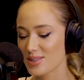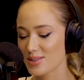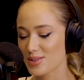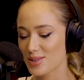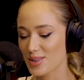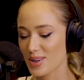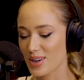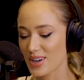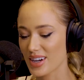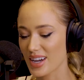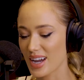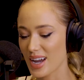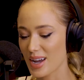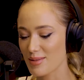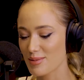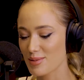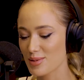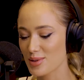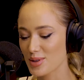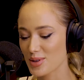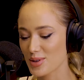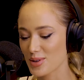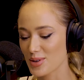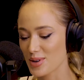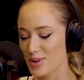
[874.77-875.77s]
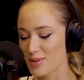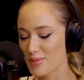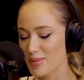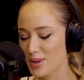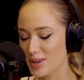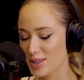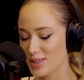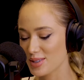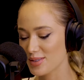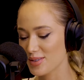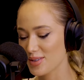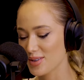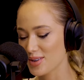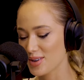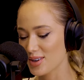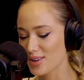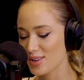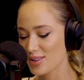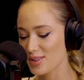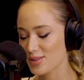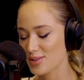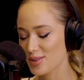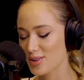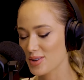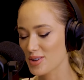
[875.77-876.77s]
So I'm sure because of your
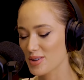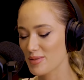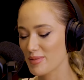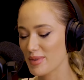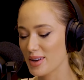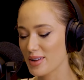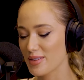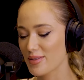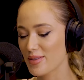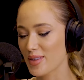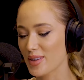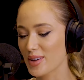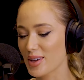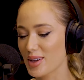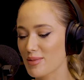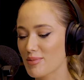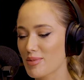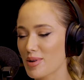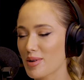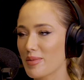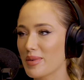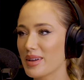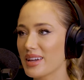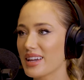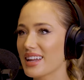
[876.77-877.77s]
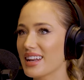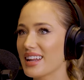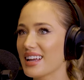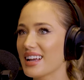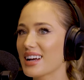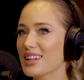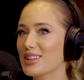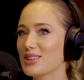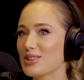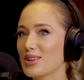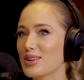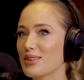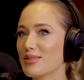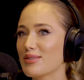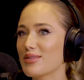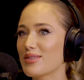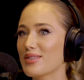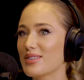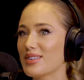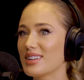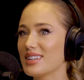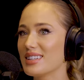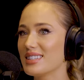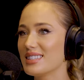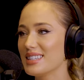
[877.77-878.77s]
social media following, you're probably getting a lot of
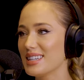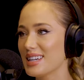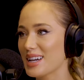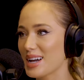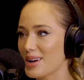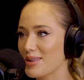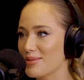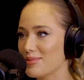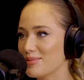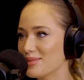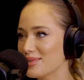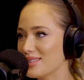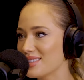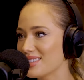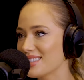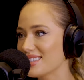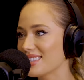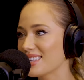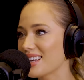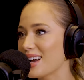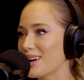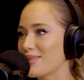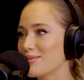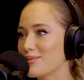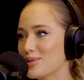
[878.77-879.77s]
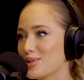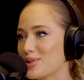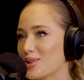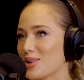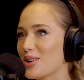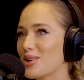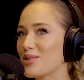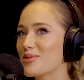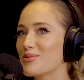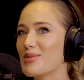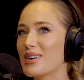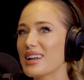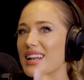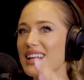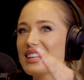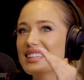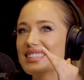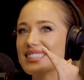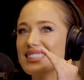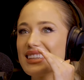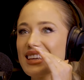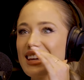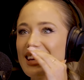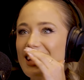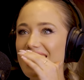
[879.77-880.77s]
DMs. I'm sure. What is
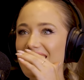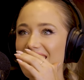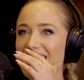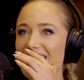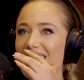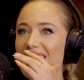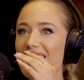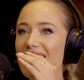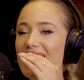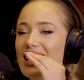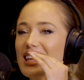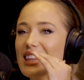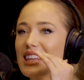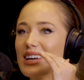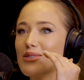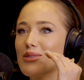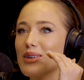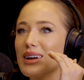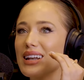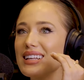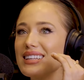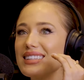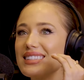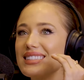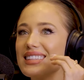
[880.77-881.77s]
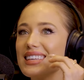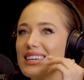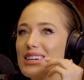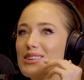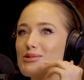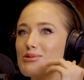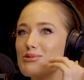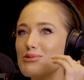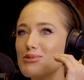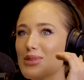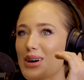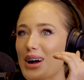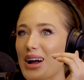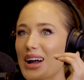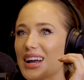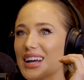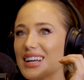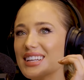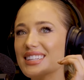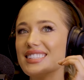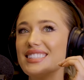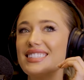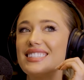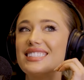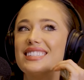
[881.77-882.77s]
the
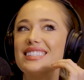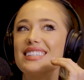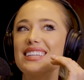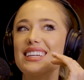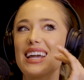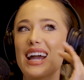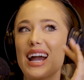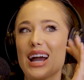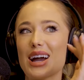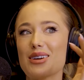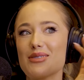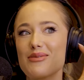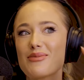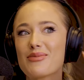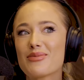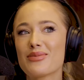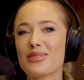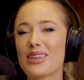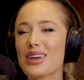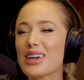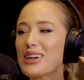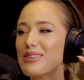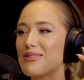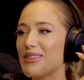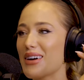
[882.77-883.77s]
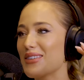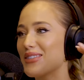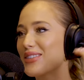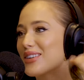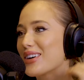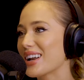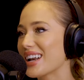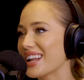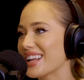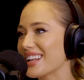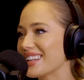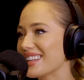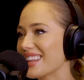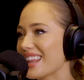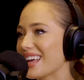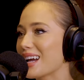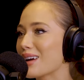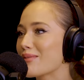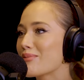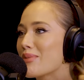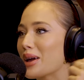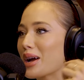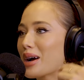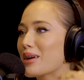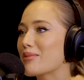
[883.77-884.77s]
worst DM that you've ever gotten? Like a
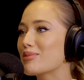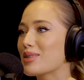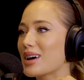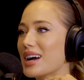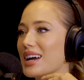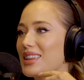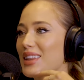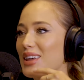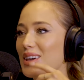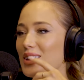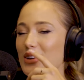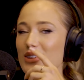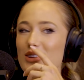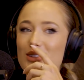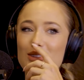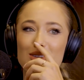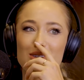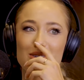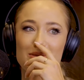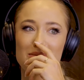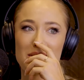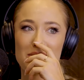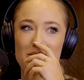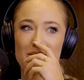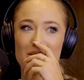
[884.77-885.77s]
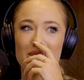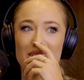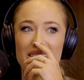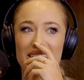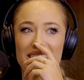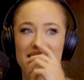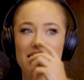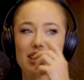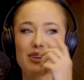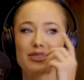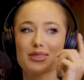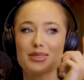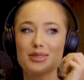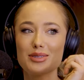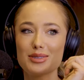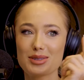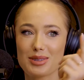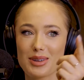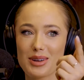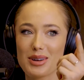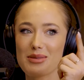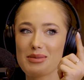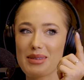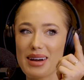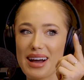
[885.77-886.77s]
pickup line that you just remember and you're like, that was
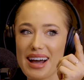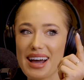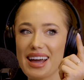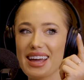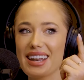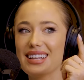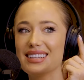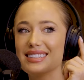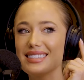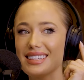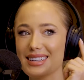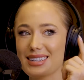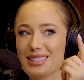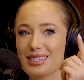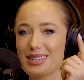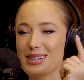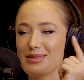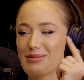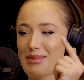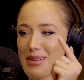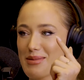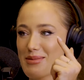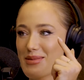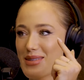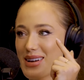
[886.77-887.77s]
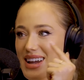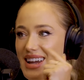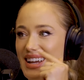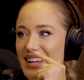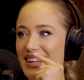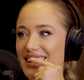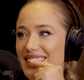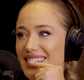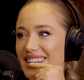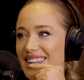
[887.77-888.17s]
so bad. It's etched in my brain.